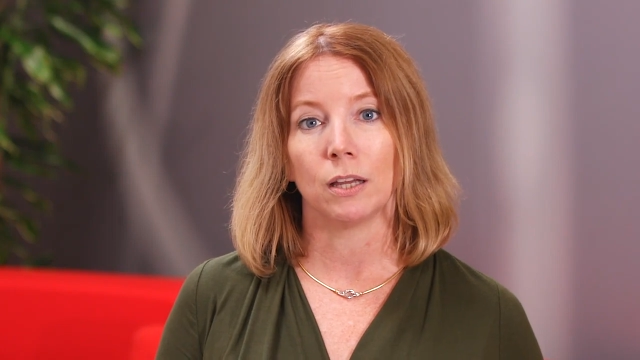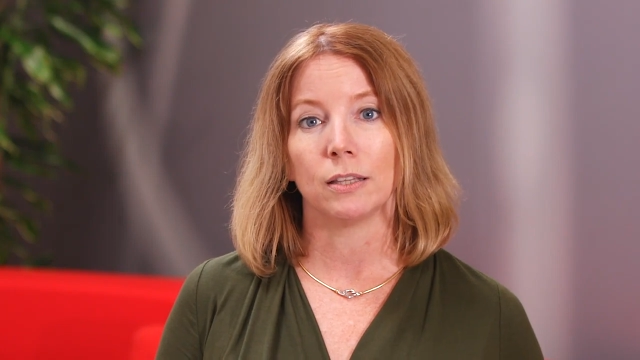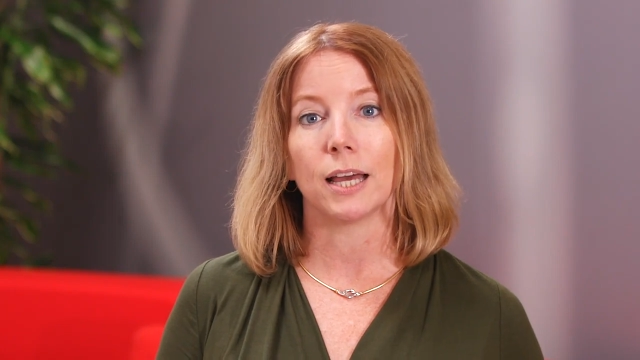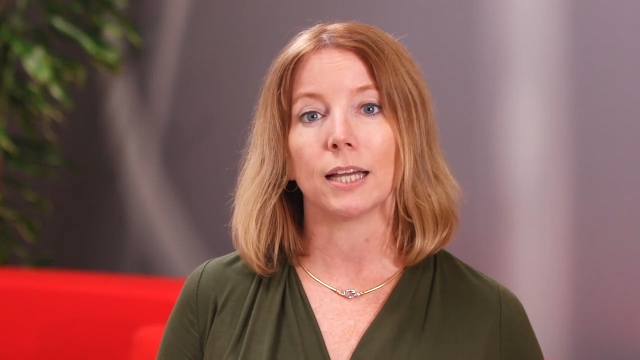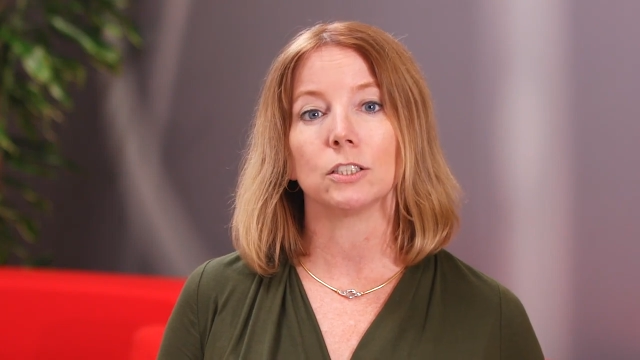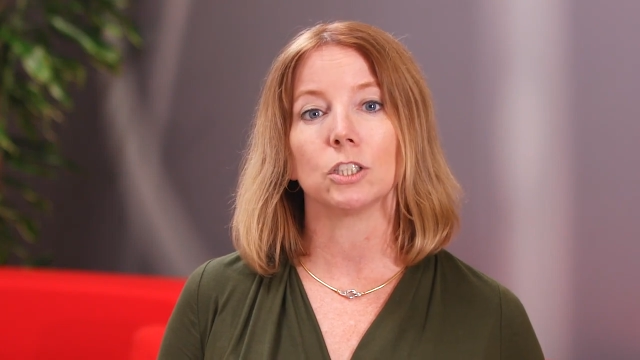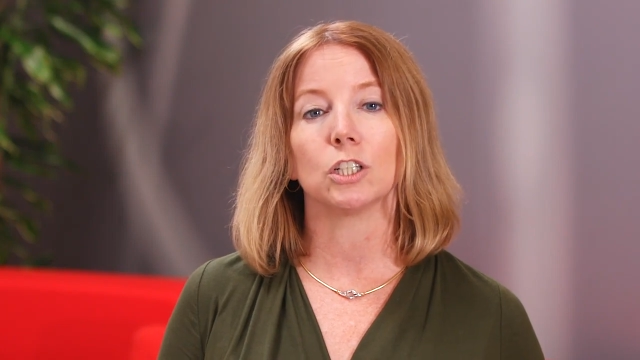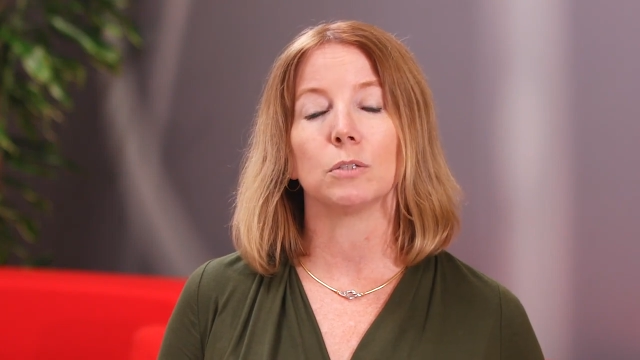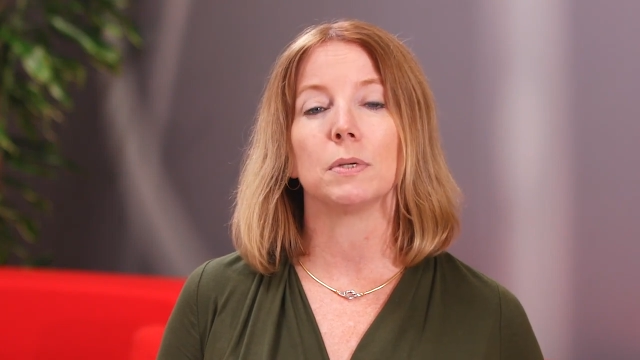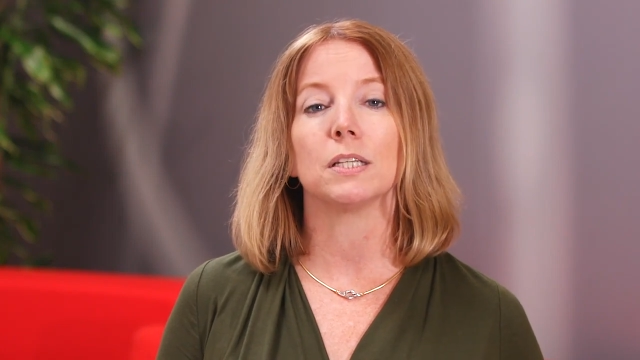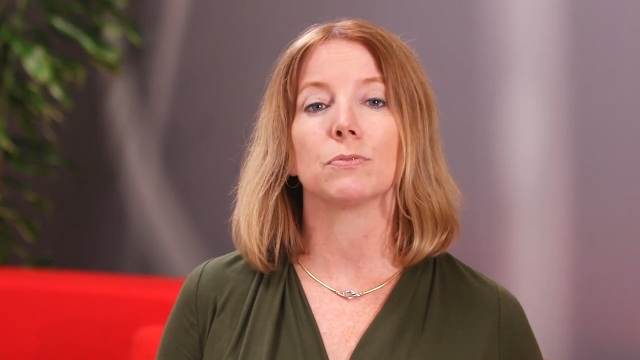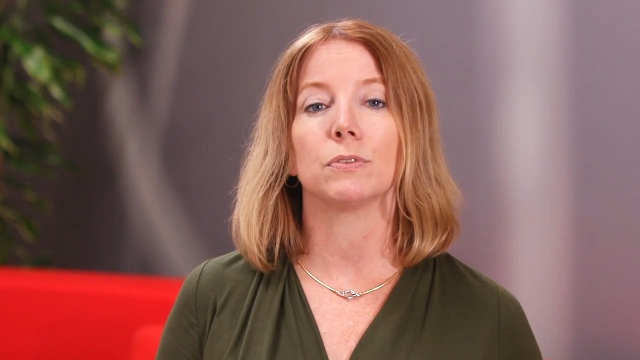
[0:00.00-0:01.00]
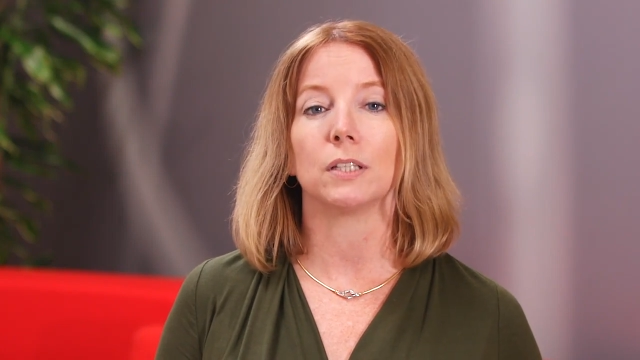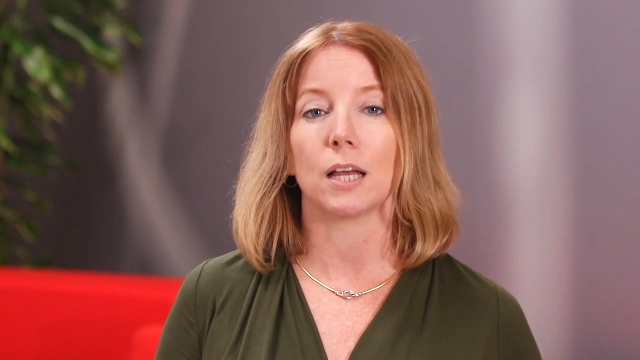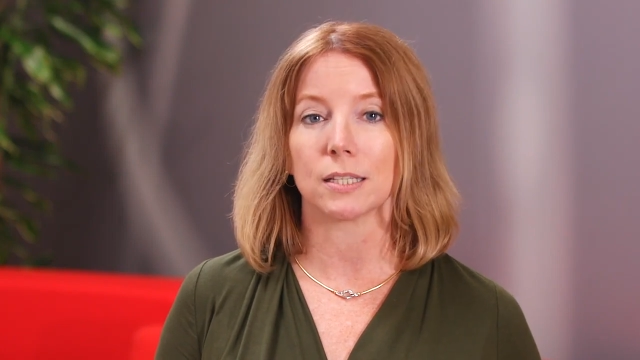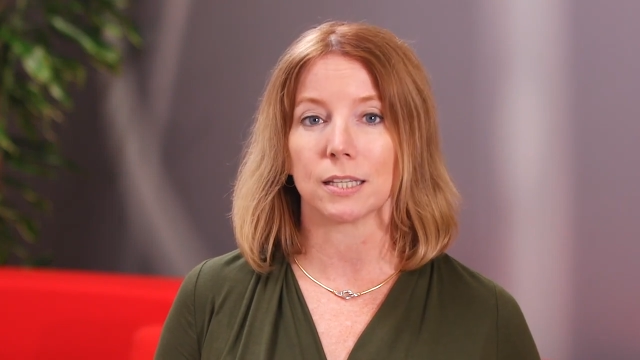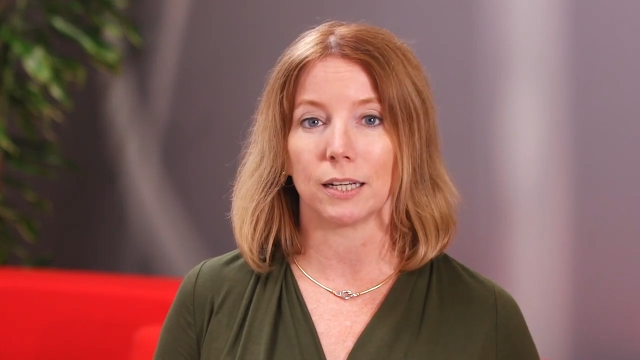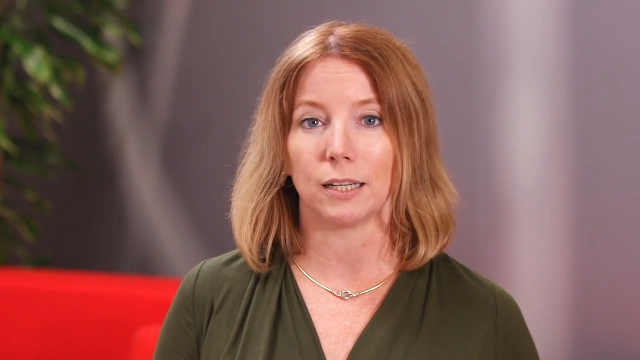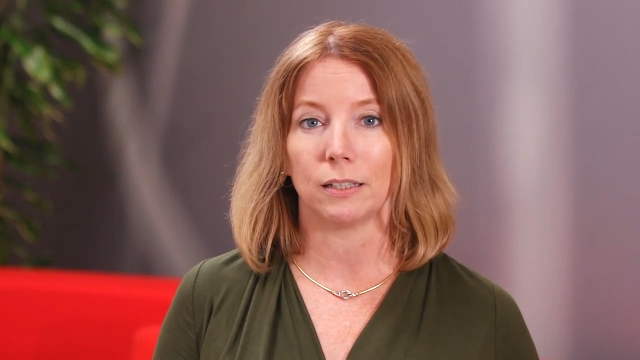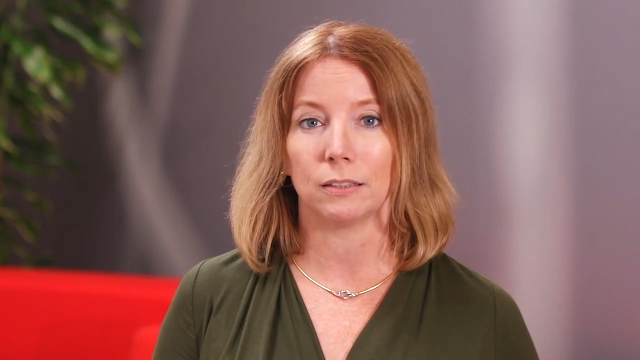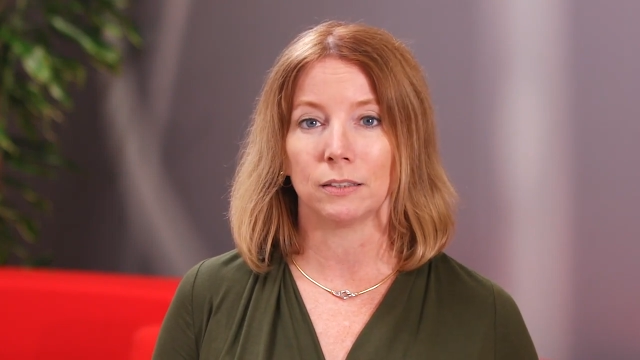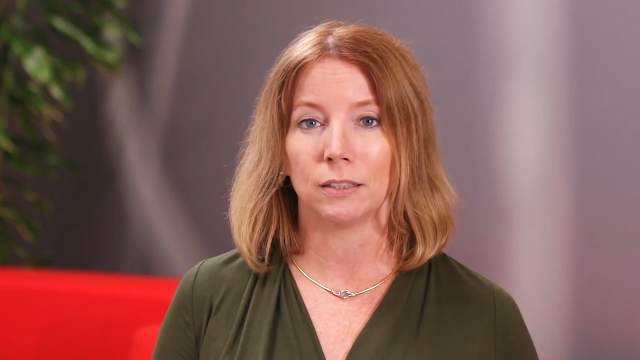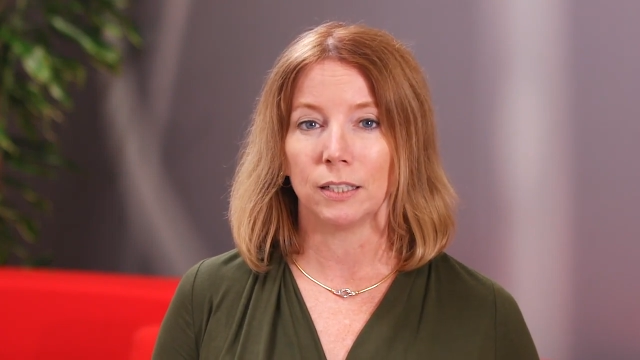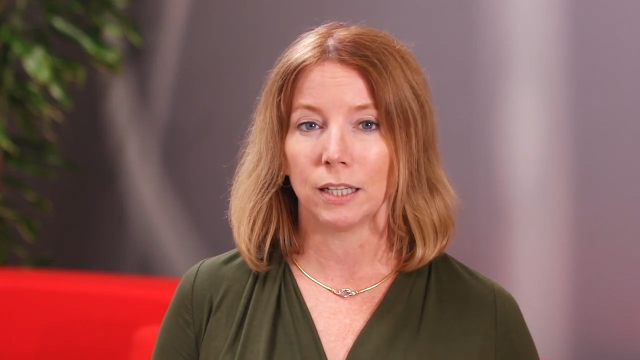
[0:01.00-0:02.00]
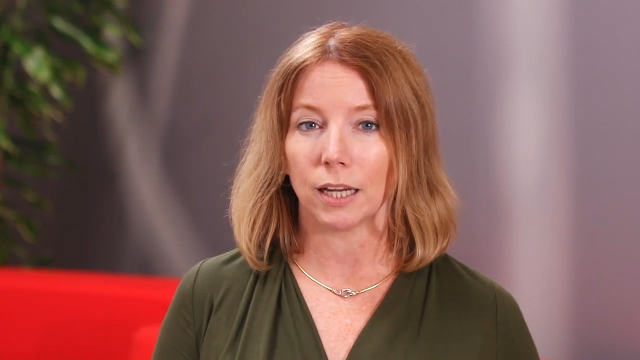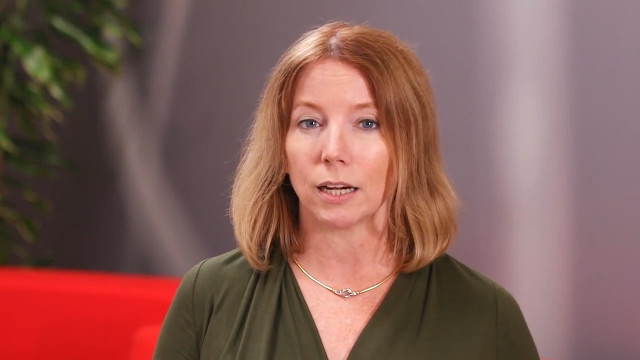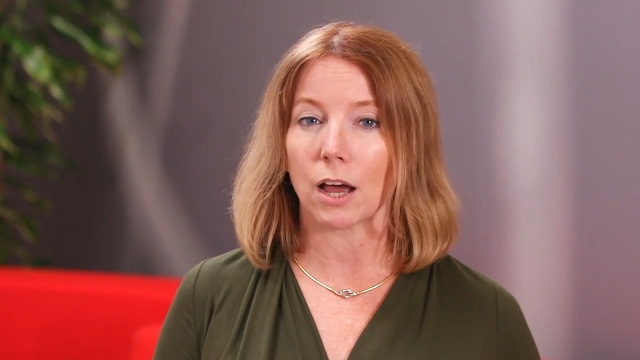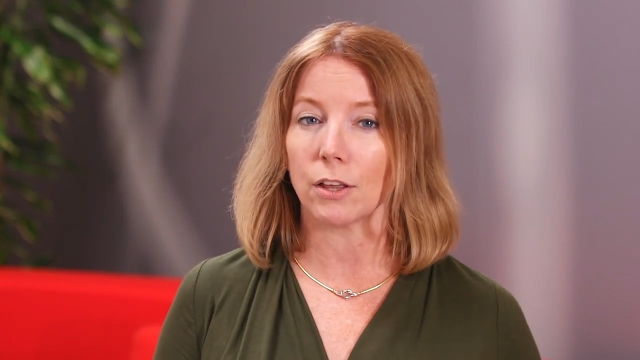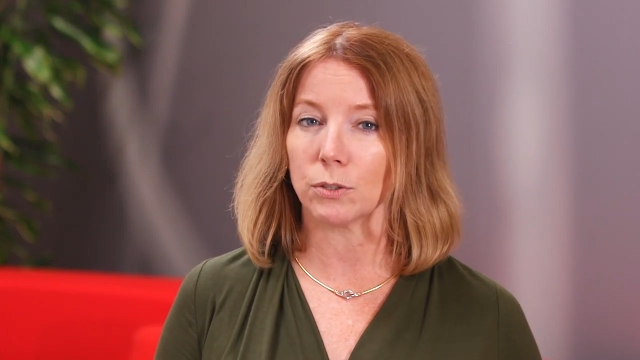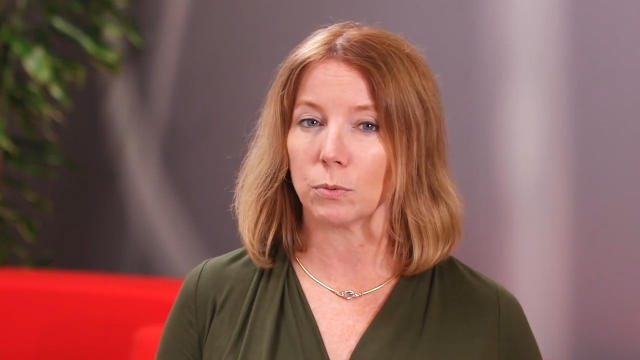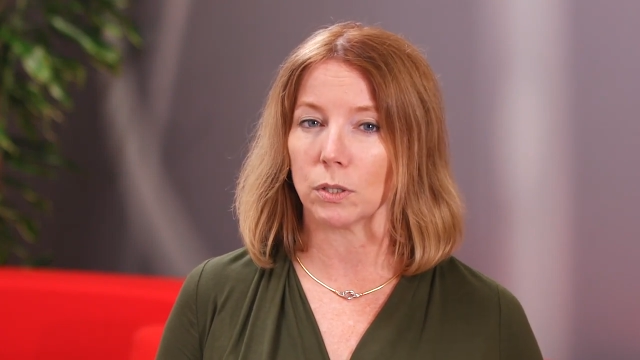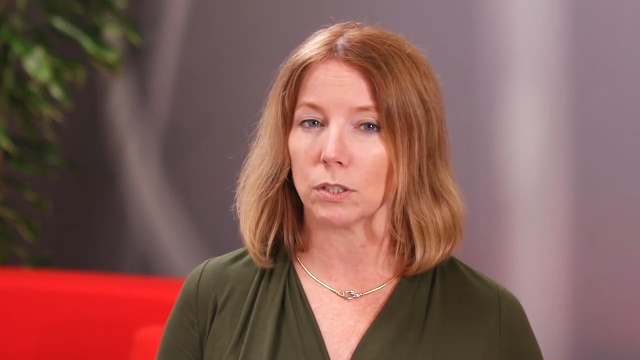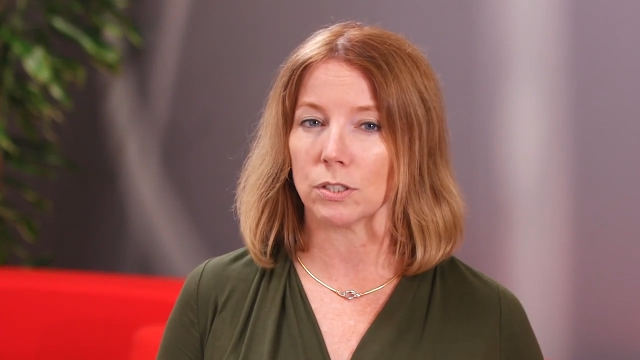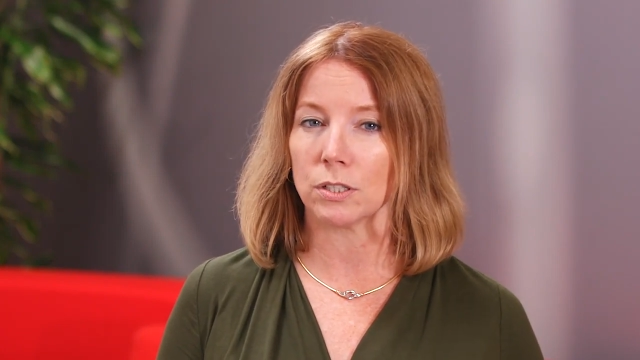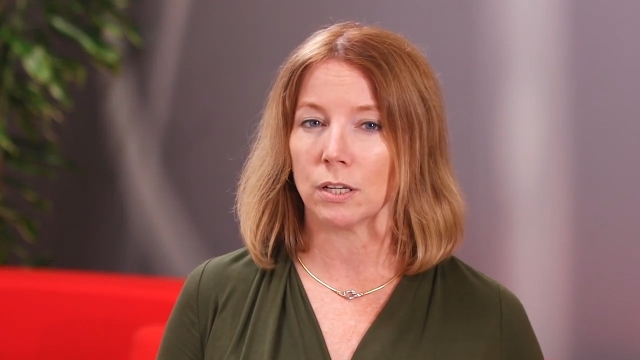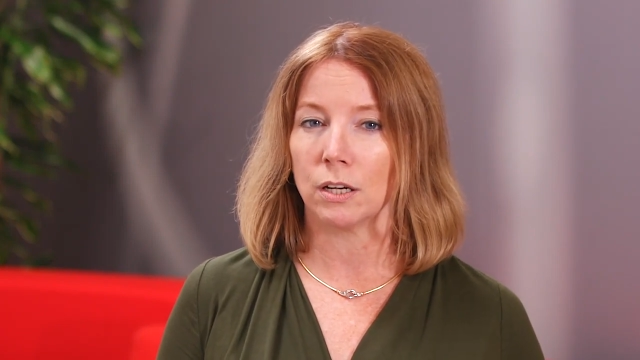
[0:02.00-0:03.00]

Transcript: That term is velocity. In other words,